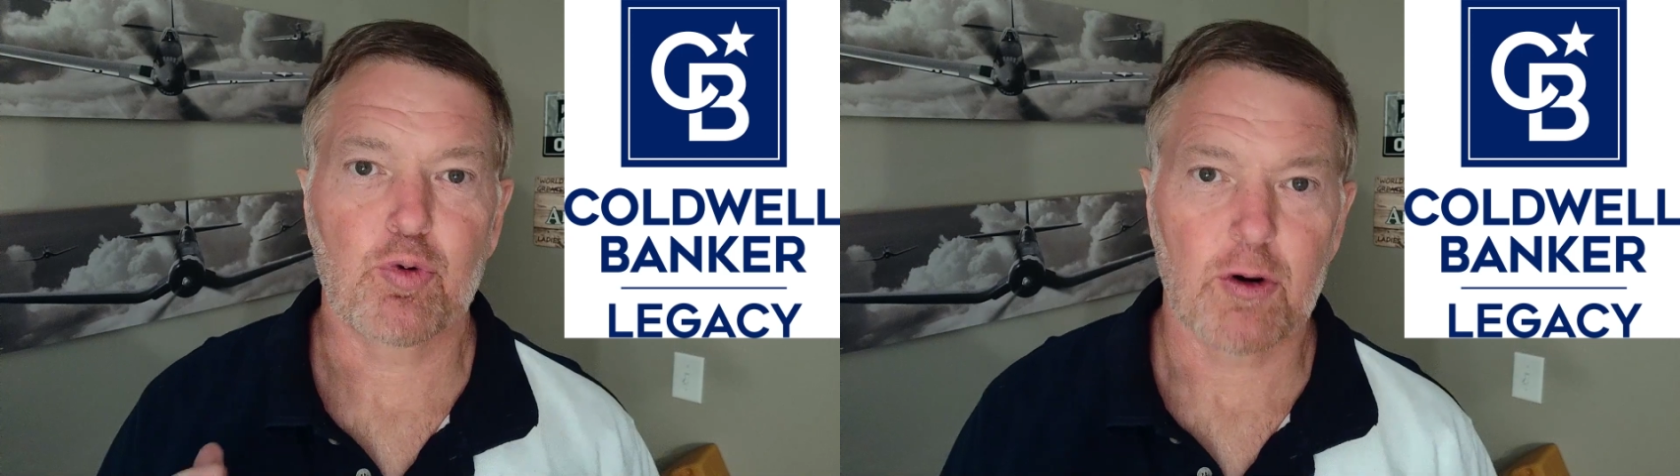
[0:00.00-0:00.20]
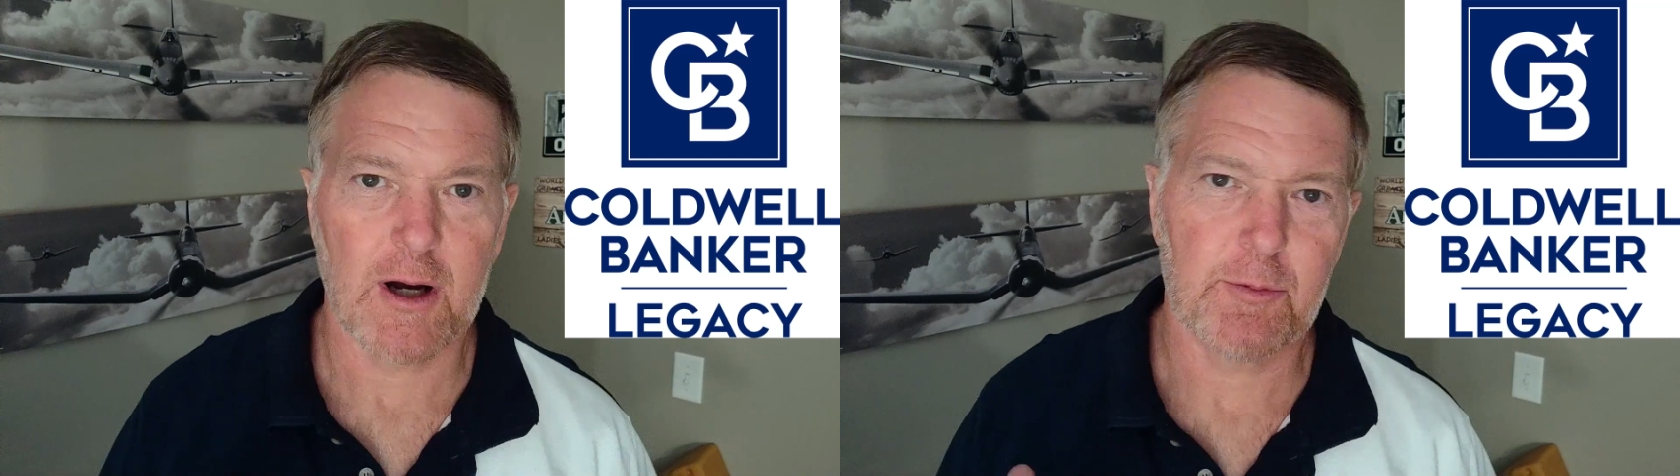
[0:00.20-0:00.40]

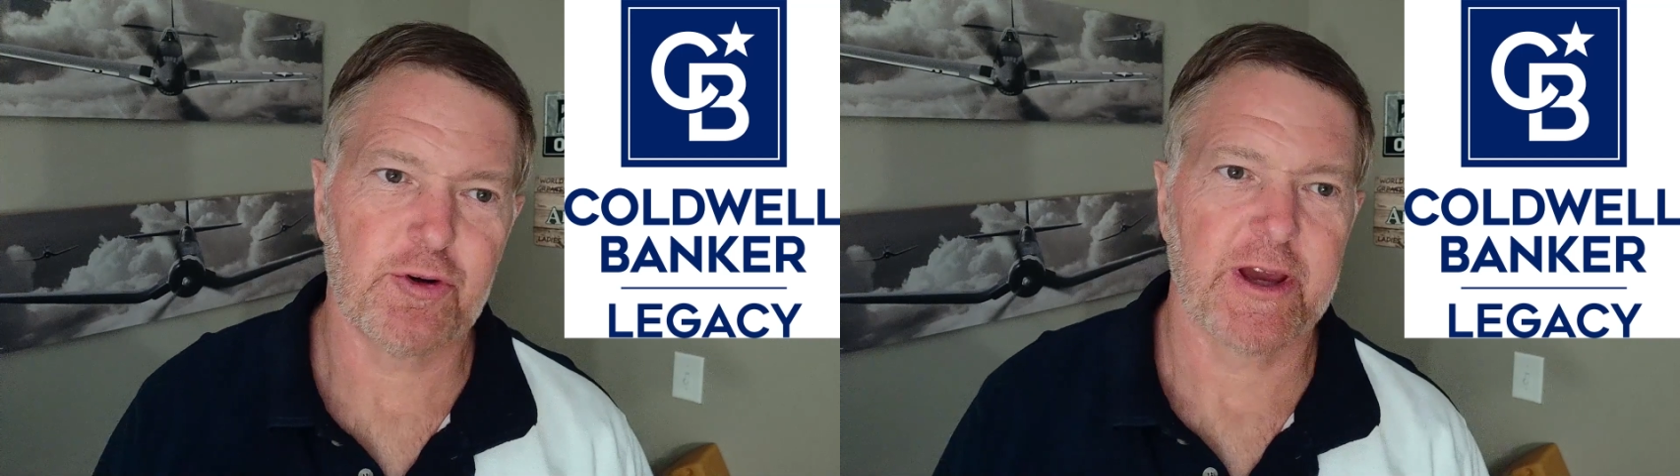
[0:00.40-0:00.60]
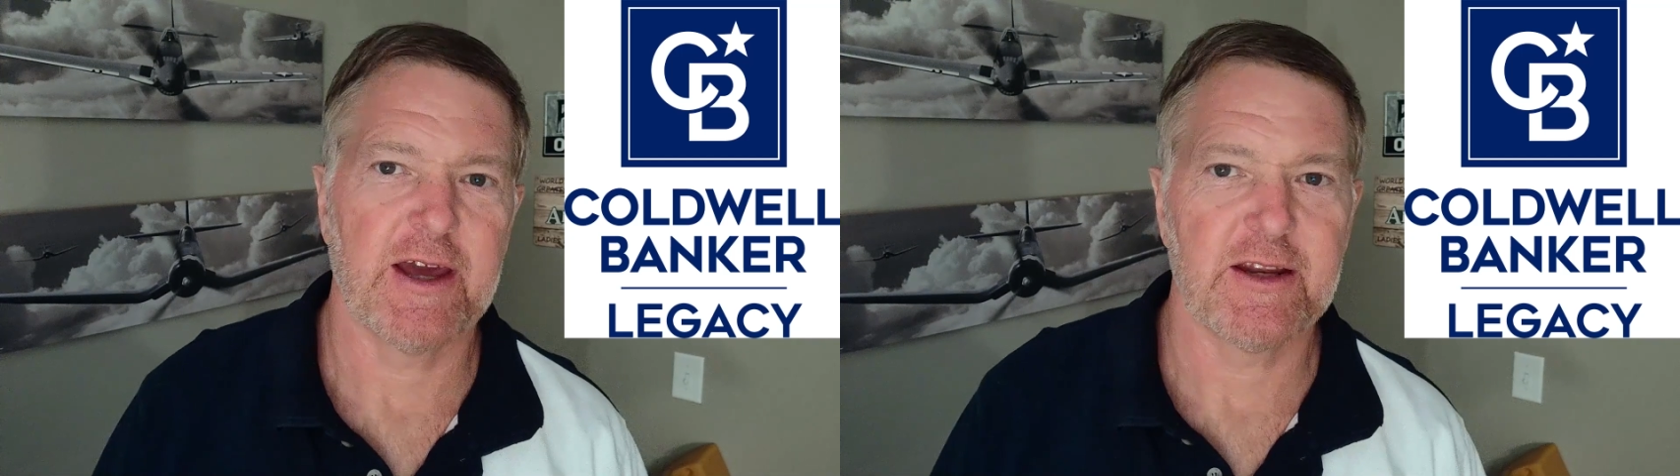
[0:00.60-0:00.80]

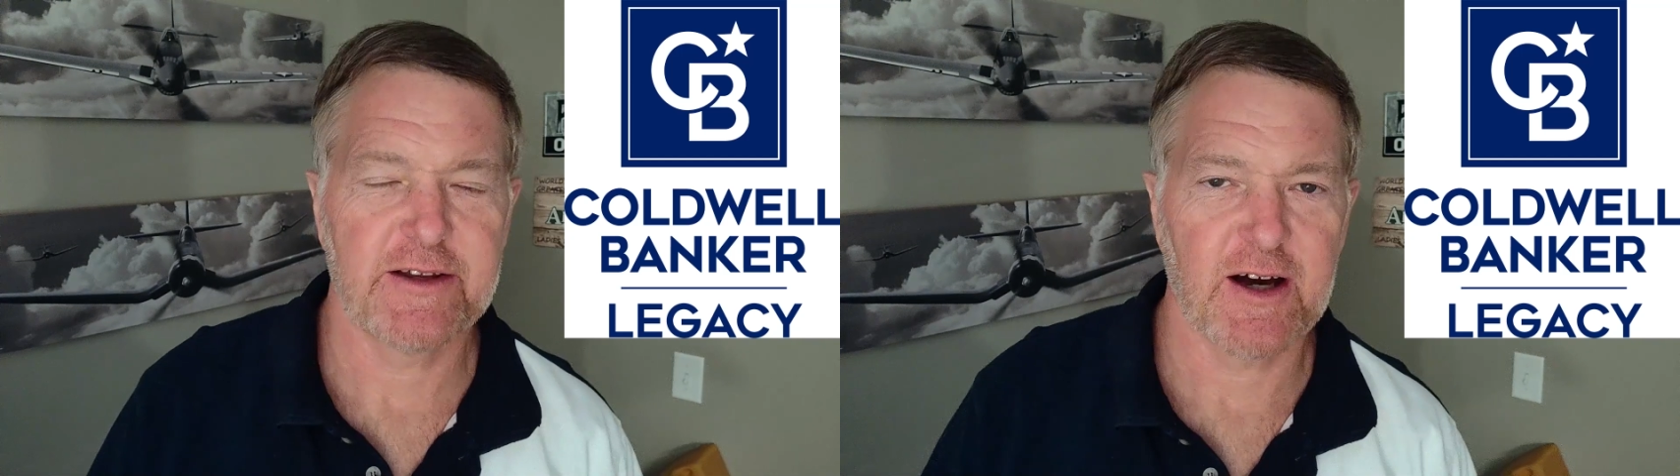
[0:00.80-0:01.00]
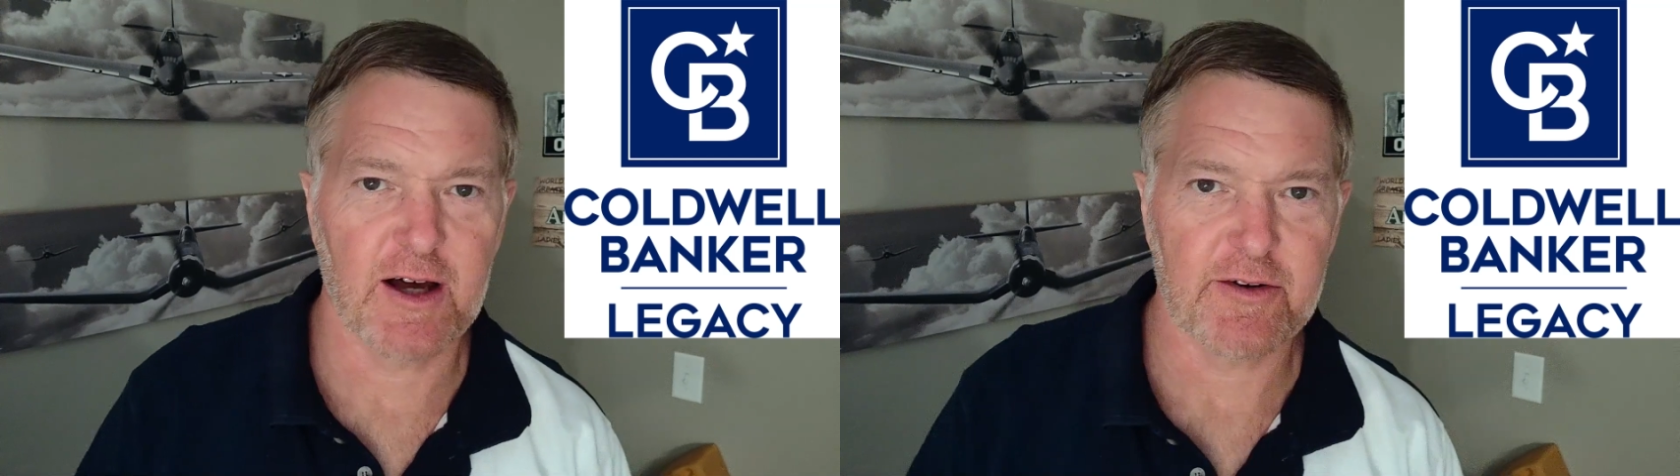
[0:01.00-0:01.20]

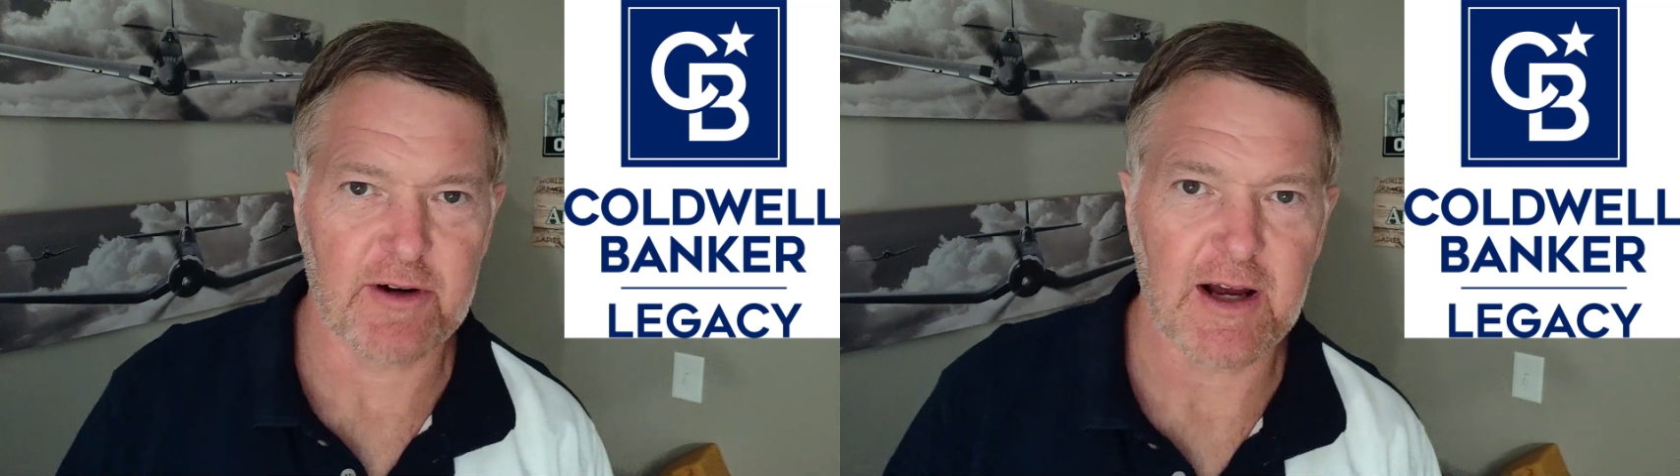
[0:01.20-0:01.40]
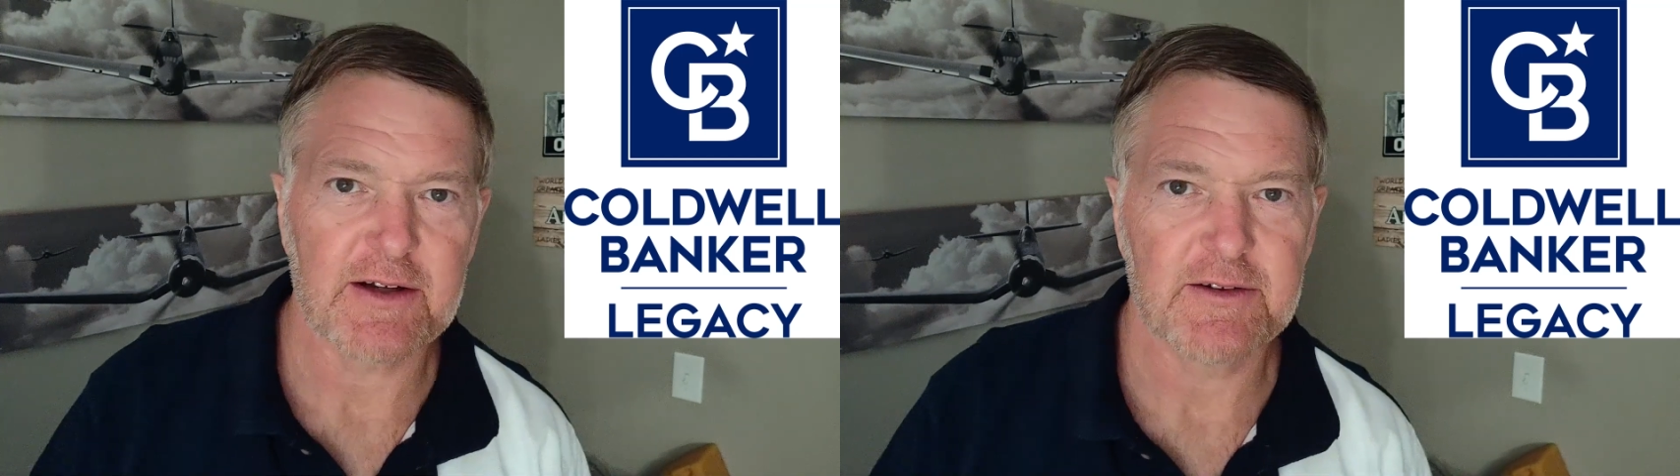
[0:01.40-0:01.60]
promulgated
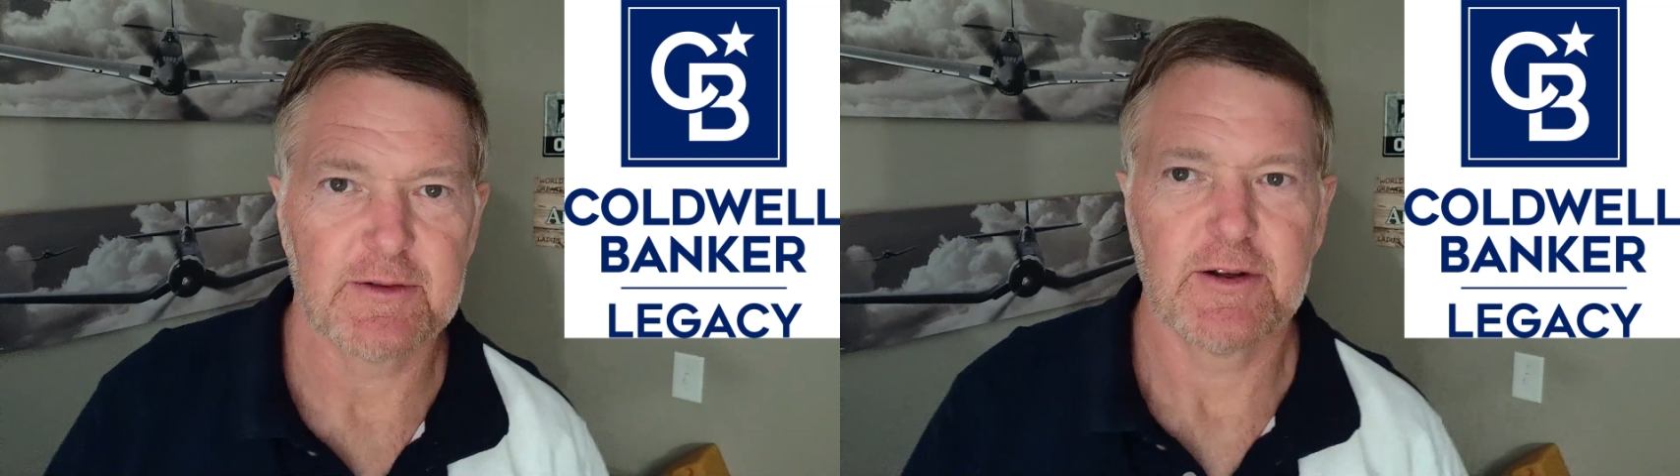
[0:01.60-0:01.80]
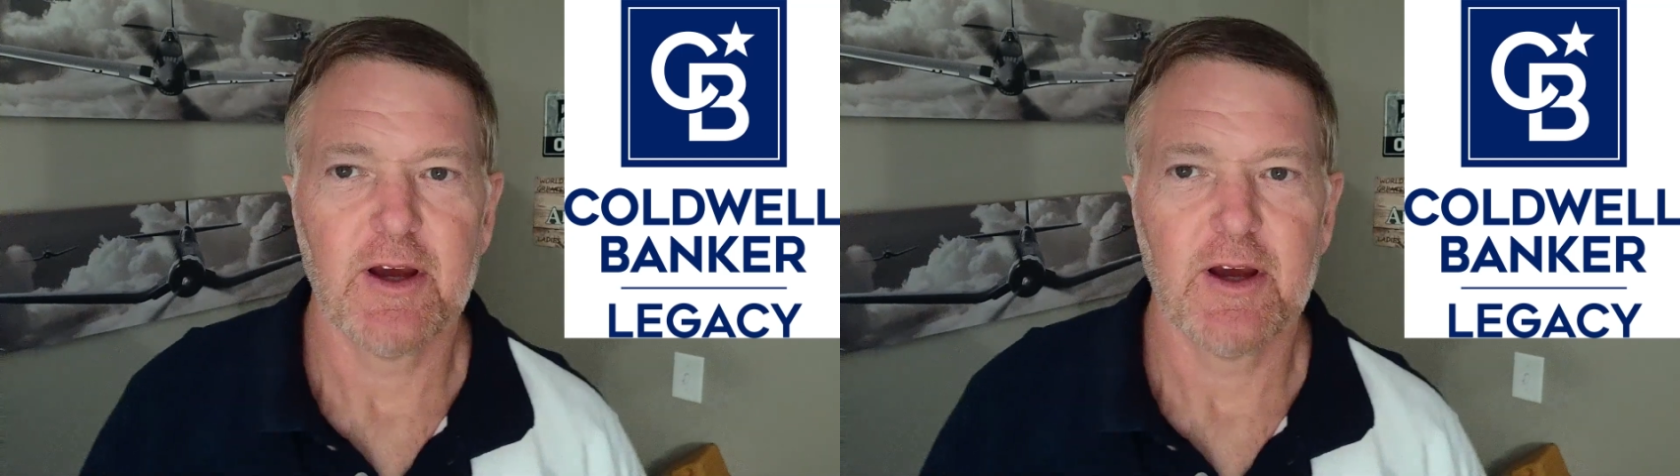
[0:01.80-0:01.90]
contracts.